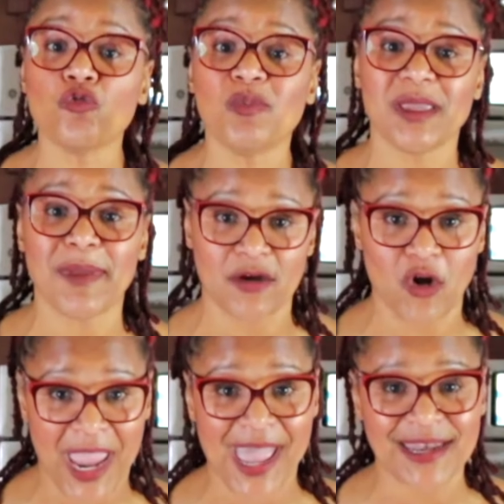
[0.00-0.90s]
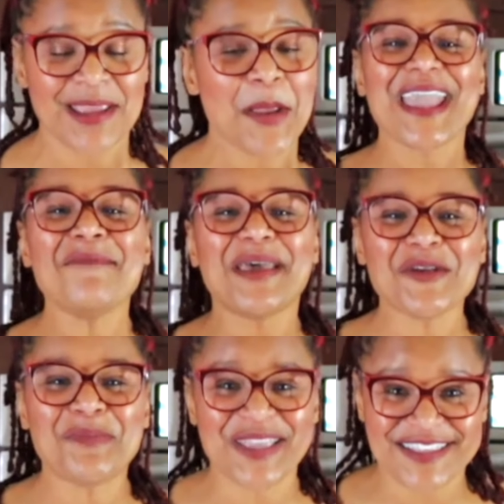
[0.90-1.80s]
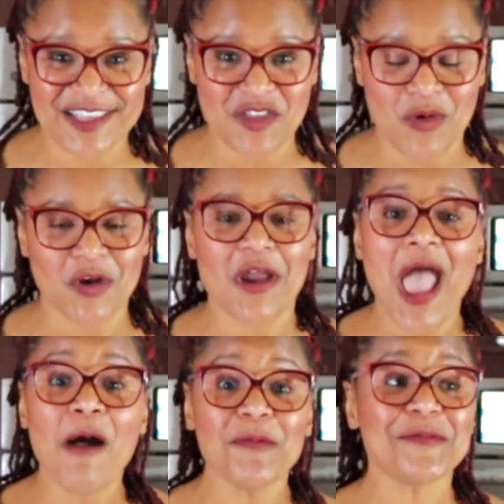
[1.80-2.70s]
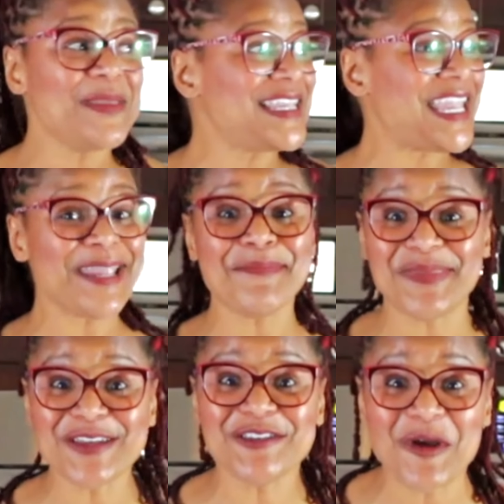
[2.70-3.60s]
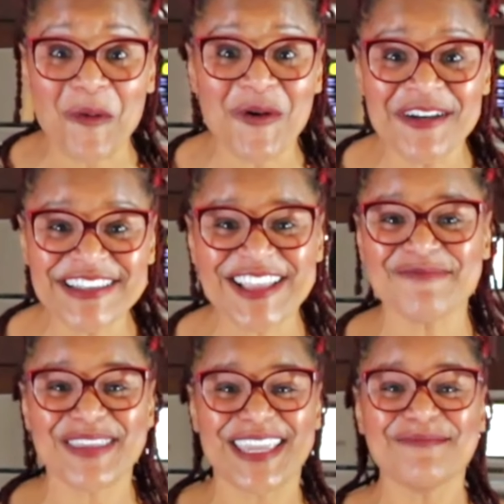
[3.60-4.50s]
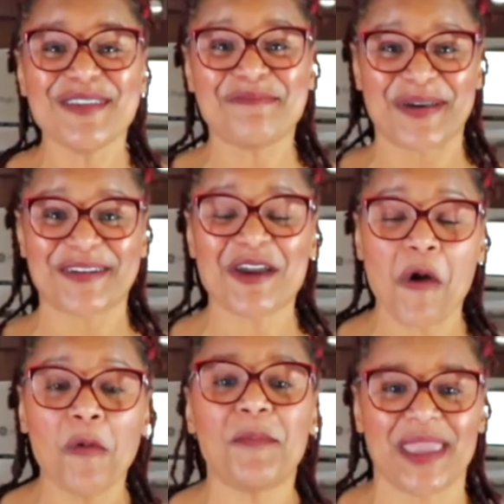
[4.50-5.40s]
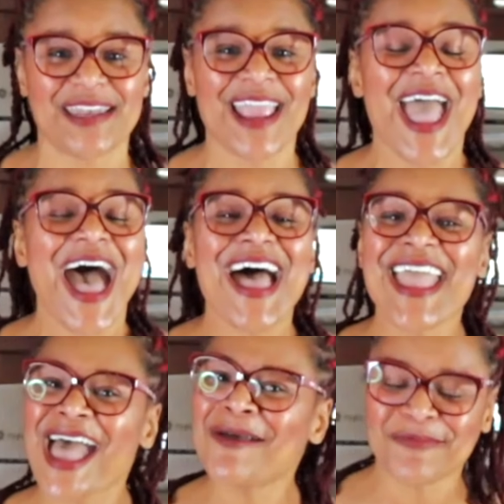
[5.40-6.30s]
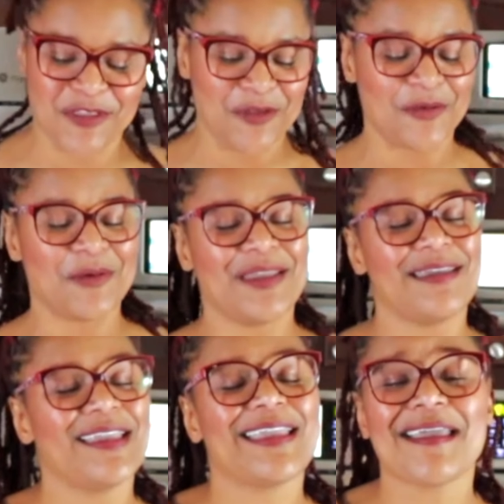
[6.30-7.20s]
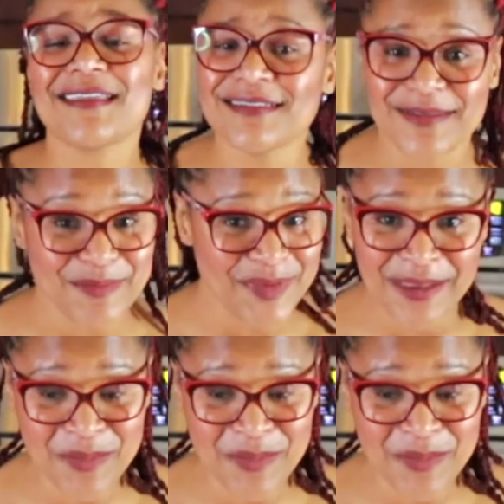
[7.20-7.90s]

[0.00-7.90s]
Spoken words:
to be better at. Being a better business owner helps me keep the doors of Begin with Butter open. I have to, because being